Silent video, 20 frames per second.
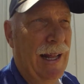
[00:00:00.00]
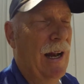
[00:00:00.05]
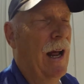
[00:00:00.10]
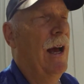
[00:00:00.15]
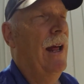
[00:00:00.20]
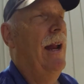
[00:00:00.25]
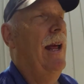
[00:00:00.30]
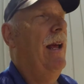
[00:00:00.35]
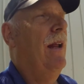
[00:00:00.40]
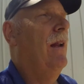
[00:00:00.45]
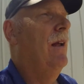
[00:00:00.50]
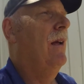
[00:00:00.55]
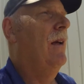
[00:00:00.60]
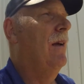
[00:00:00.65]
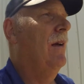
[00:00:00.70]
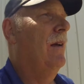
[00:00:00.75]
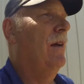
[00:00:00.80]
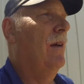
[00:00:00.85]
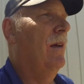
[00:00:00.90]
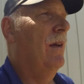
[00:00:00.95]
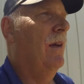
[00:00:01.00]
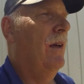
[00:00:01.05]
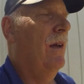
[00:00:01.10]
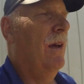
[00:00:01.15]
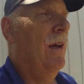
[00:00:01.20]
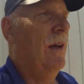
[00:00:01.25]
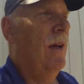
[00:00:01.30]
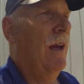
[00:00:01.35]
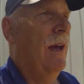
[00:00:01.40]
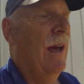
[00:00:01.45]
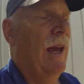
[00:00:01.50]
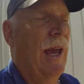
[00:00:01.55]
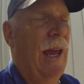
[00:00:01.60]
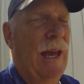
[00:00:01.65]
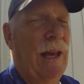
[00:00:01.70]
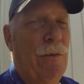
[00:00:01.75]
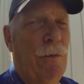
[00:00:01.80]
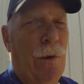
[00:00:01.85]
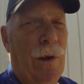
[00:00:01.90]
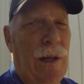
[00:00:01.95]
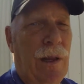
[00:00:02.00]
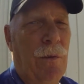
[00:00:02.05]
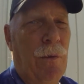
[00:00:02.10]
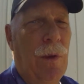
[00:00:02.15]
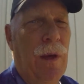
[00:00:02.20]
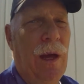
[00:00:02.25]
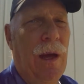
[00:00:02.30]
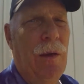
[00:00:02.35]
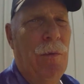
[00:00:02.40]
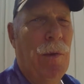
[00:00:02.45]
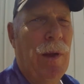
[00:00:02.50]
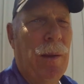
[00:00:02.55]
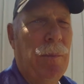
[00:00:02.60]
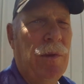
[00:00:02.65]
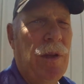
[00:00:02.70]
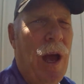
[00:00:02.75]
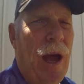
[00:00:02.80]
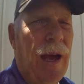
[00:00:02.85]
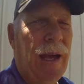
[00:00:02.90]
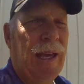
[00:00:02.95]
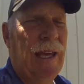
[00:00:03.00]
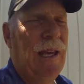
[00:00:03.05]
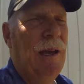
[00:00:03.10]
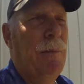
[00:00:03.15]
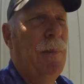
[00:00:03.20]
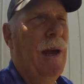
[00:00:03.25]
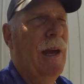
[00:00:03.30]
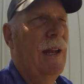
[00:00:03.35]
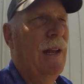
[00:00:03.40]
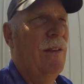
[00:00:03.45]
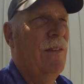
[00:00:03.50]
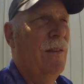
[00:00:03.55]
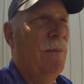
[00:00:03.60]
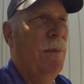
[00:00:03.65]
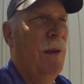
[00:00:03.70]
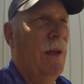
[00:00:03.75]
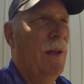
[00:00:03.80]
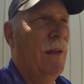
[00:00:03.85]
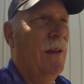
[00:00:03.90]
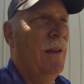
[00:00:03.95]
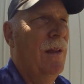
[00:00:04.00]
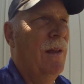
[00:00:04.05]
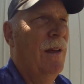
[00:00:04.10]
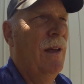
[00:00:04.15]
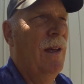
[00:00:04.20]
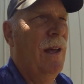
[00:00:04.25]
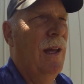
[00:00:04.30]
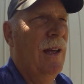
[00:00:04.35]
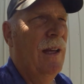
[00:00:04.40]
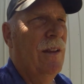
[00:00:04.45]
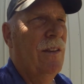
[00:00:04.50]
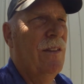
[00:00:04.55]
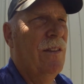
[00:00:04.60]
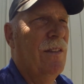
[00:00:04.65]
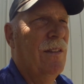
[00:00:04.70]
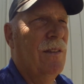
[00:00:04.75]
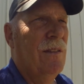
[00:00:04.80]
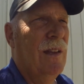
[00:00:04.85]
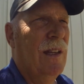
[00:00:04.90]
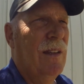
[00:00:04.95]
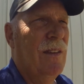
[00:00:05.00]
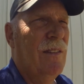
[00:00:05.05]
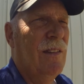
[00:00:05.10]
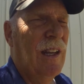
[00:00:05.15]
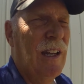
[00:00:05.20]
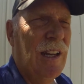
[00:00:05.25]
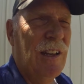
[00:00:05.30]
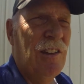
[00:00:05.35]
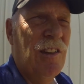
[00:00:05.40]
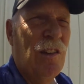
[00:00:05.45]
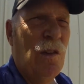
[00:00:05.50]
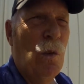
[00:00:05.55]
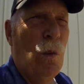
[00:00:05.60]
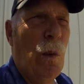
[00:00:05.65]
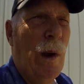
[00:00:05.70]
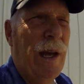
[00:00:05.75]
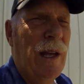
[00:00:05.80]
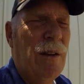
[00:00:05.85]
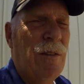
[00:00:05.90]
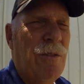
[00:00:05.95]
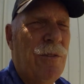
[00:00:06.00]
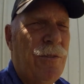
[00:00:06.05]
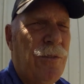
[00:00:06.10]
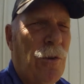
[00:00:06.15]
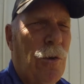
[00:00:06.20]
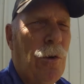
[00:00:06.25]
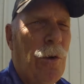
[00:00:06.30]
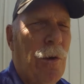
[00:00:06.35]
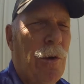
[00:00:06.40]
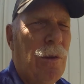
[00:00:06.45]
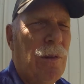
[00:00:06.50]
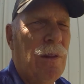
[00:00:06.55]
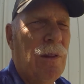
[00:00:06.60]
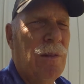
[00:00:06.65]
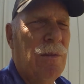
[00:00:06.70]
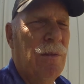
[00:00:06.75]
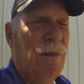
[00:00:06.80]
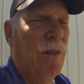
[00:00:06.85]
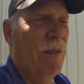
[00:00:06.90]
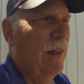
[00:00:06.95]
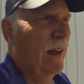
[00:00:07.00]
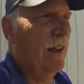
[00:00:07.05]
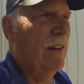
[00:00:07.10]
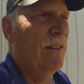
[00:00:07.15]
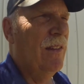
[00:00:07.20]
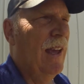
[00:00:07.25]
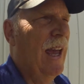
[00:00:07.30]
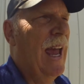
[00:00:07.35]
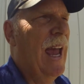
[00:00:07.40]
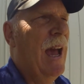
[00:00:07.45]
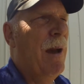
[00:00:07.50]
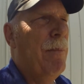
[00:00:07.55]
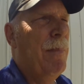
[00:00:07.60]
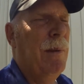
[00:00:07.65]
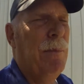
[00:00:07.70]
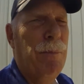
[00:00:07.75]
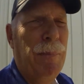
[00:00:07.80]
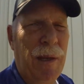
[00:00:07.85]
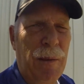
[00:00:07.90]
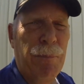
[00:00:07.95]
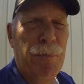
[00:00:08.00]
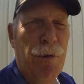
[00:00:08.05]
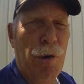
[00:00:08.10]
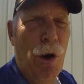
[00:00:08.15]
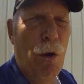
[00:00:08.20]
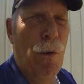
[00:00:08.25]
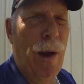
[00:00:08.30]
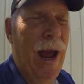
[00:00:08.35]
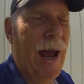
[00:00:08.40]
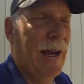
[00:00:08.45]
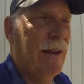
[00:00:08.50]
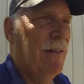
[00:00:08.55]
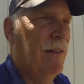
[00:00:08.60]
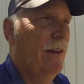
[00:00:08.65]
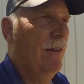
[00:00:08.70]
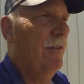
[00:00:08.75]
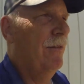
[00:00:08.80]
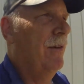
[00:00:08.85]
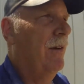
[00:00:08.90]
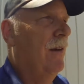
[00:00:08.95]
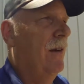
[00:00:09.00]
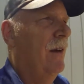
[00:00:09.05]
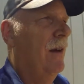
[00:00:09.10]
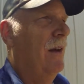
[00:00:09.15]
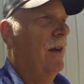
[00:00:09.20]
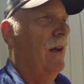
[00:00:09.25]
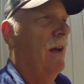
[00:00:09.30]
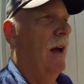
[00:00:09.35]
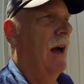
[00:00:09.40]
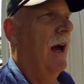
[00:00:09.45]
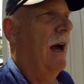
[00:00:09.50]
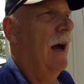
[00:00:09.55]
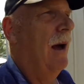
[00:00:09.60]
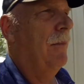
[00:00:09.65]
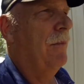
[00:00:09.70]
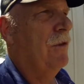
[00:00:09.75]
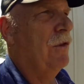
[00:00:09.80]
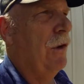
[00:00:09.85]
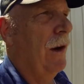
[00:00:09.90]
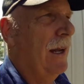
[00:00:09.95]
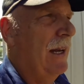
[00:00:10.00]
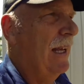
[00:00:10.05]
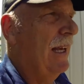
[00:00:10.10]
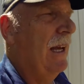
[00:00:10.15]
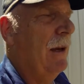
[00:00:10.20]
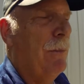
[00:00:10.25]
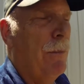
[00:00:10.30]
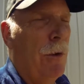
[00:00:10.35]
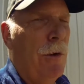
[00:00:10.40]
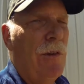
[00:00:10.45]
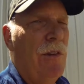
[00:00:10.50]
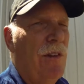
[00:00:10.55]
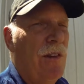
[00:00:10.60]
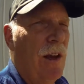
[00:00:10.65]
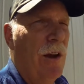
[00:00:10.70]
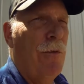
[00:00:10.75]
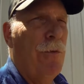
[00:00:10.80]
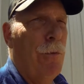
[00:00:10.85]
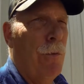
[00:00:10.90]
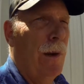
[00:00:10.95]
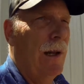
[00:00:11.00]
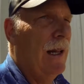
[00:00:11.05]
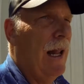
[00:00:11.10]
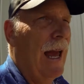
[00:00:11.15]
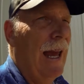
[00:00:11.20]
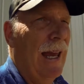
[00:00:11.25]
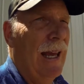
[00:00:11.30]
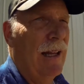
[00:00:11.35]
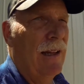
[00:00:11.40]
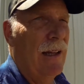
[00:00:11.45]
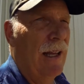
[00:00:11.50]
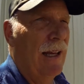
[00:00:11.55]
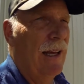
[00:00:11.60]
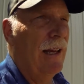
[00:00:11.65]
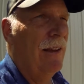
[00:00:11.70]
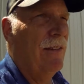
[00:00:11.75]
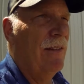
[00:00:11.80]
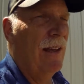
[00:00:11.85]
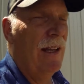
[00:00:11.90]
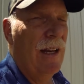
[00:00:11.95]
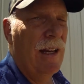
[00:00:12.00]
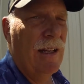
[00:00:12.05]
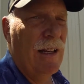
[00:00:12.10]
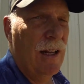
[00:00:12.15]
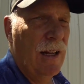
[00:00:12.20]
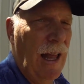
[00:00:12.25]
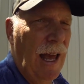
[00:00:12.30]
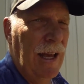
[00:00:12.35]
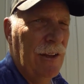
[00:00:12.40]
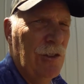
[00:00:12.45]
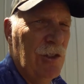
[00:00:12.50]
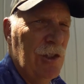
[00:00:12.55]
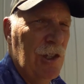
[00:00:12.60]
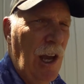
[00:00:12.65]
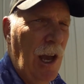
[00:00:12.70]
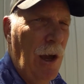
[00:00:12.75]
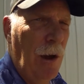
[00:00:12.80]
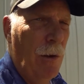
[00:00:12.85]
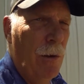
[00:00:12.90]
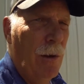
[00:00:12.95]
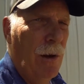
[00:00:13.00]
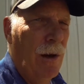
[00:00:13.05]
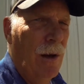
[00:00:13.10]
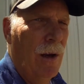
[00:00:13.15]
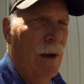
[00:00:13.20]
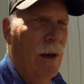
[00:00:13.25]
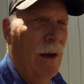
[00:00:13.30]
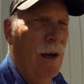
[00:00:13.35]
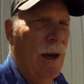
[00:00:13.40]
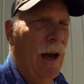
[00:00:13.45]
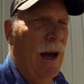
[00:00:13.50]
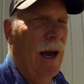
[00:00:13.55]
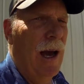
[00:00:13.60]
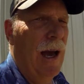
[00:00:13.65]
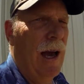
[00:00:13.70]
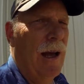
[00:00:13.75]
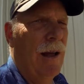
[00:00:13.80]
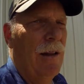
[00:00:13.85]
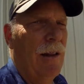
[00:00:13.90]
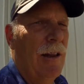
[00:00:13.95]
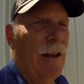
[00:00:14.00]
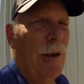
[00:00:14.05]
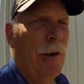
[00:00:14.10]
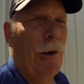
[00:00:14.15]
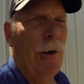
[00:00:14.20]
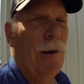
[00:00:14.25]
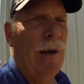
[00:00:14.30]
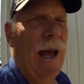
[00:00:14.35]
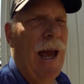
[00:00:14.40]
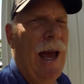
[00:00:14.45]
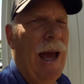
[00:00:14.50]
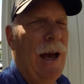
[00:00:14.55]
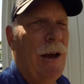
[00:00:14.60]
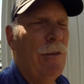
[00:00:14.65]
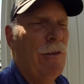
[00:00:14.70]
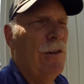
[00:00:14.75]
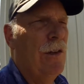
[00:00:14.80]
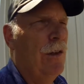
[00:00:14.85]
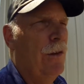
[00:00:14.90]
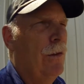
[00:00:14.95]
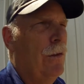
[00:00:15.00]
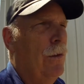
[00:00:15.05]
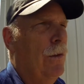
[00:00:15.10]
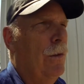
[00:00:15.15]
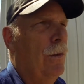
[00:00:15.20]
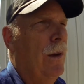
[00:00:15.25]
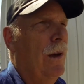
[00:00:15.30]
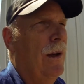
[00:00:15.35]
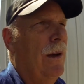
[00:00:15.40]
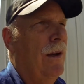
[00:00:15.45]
on it. And really, what I'm talking about is, instead of just waiting for things to happen, be proactive. Try to get more self-reliant, like I said on the last show. Learn how to